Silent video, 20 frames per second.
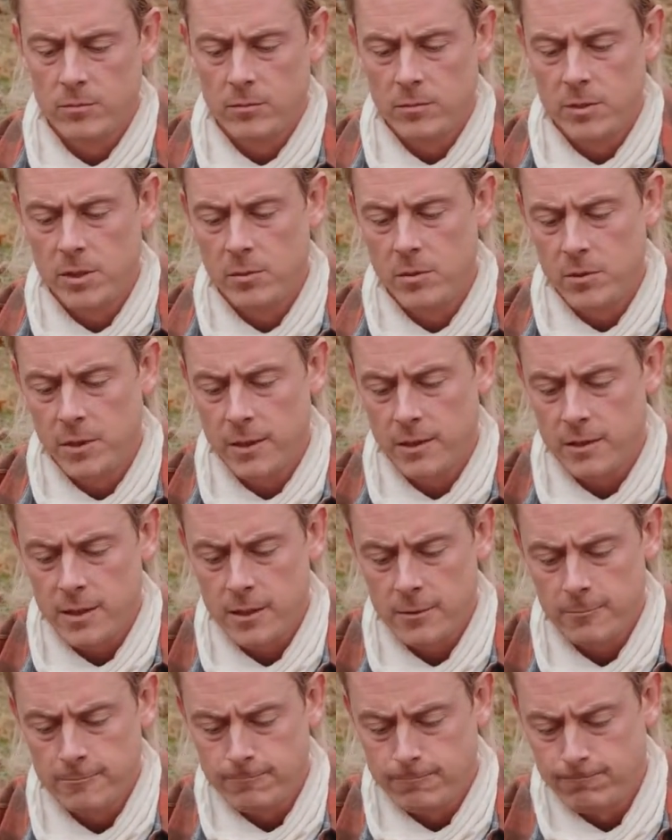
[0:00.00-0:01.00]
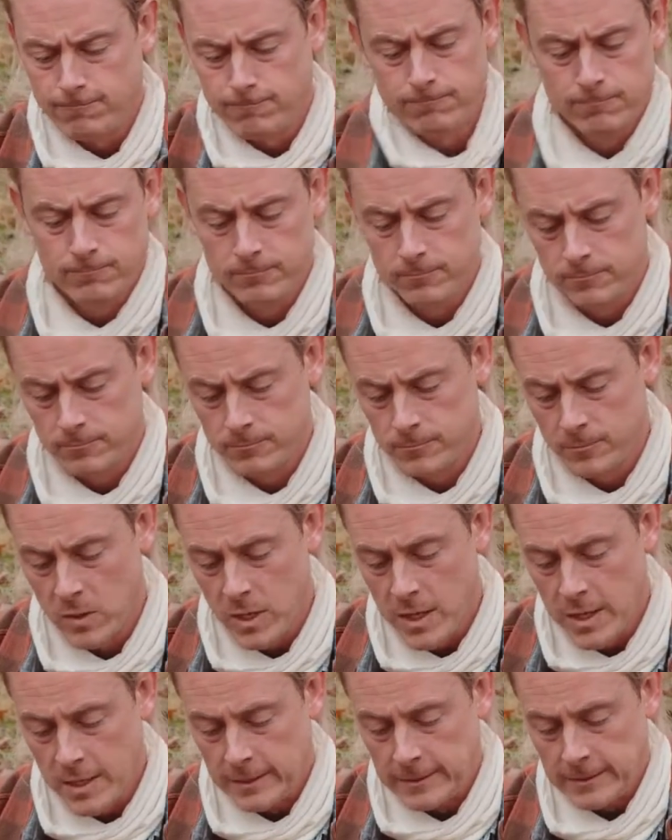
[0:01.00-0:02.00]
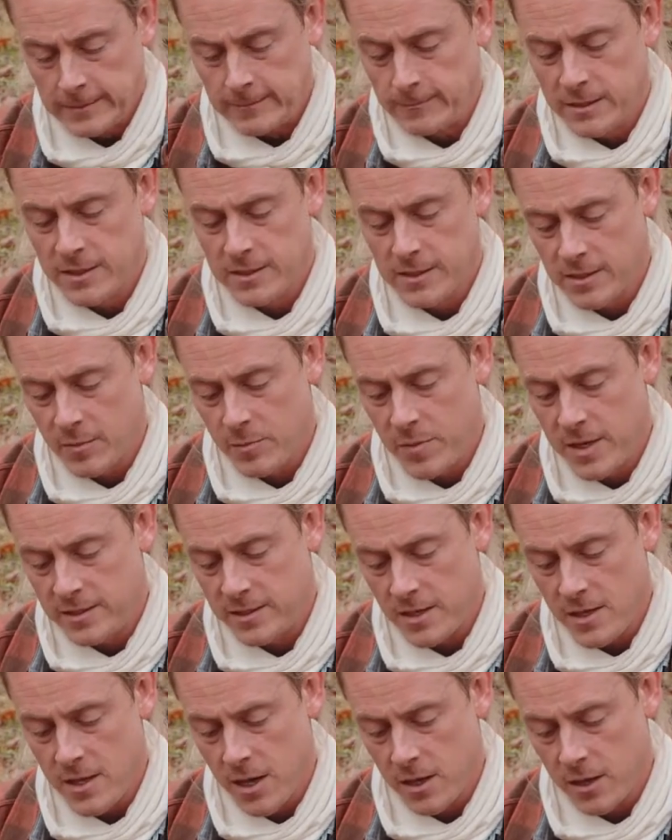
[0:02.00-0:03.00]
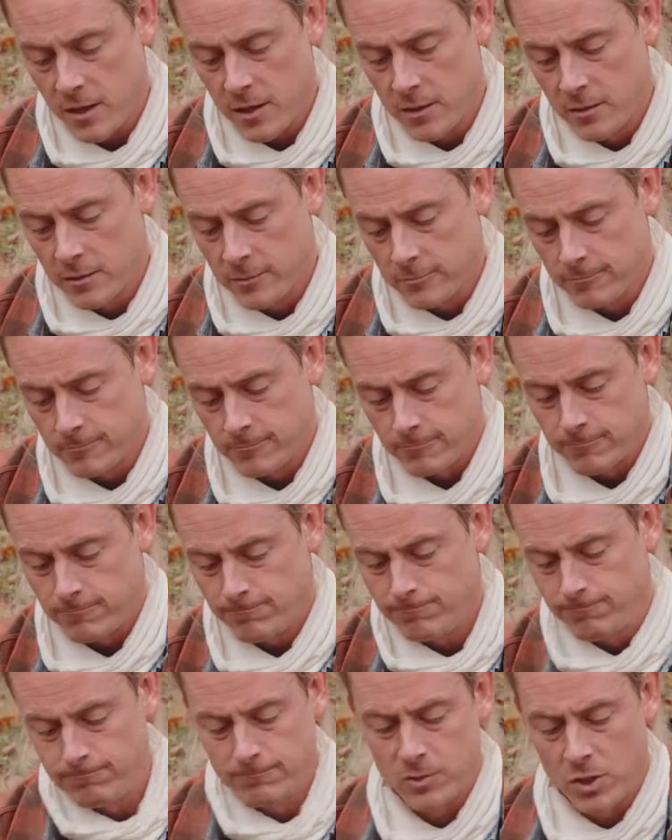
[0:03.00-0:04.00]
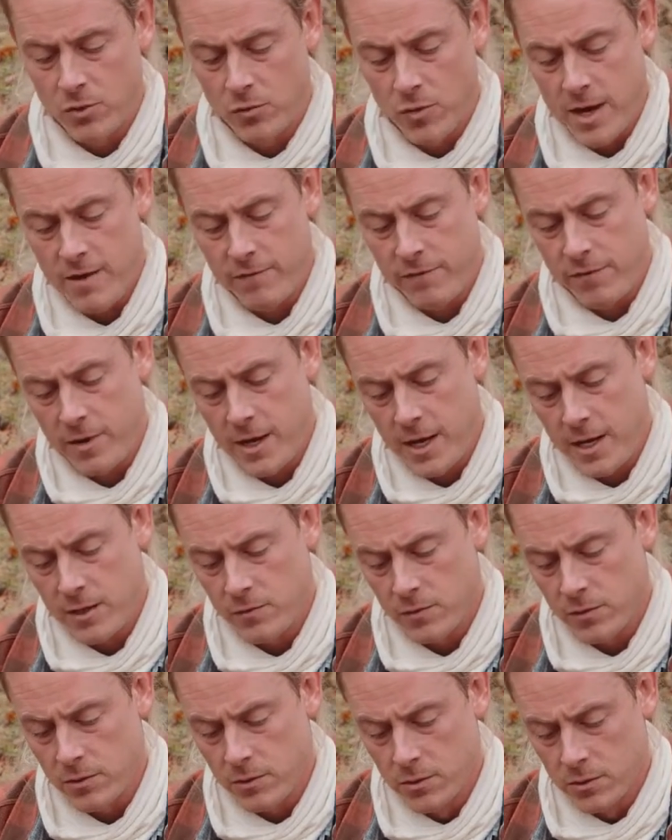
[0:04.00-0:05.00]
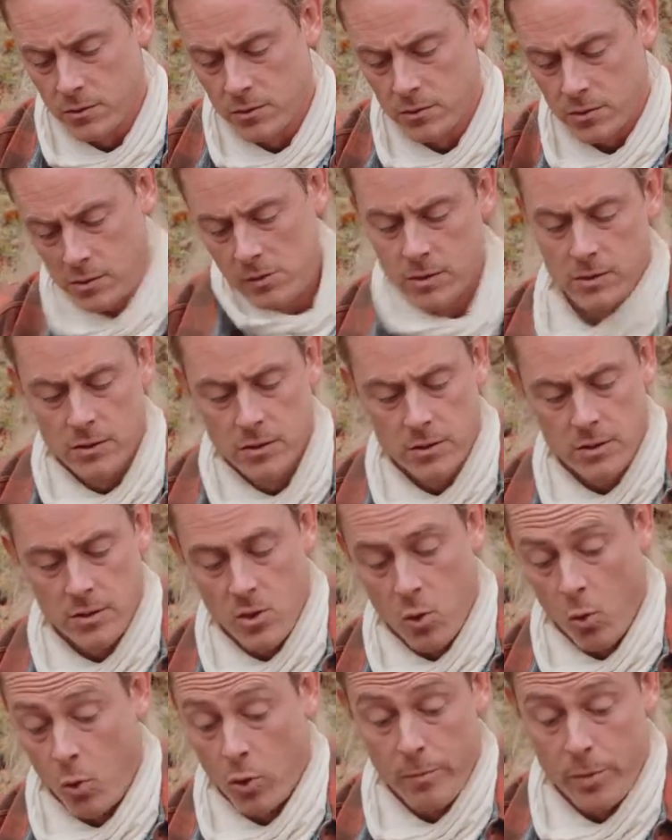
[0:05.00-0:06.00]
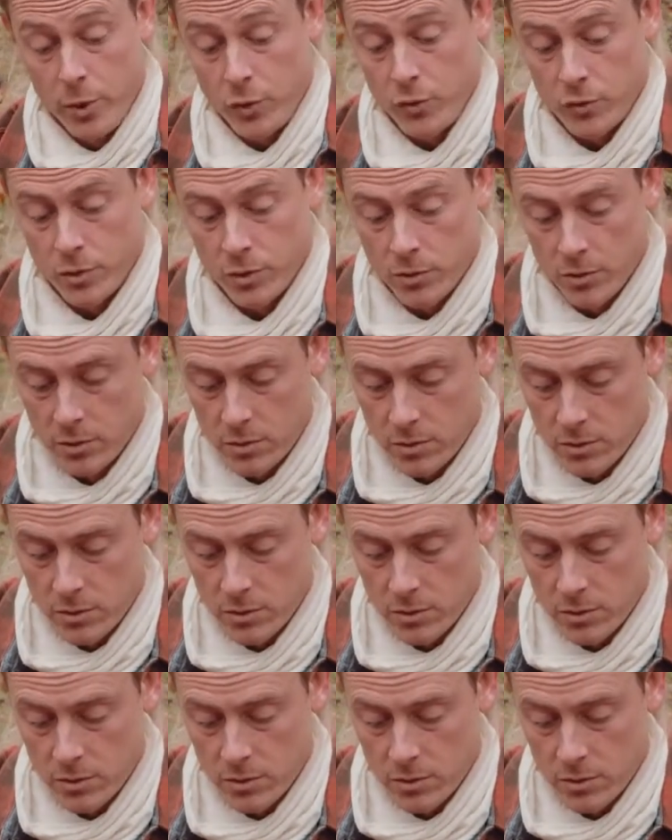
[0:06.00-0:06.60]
Maybe right there. This is a piece of yucca, great for hand drill or bow drill.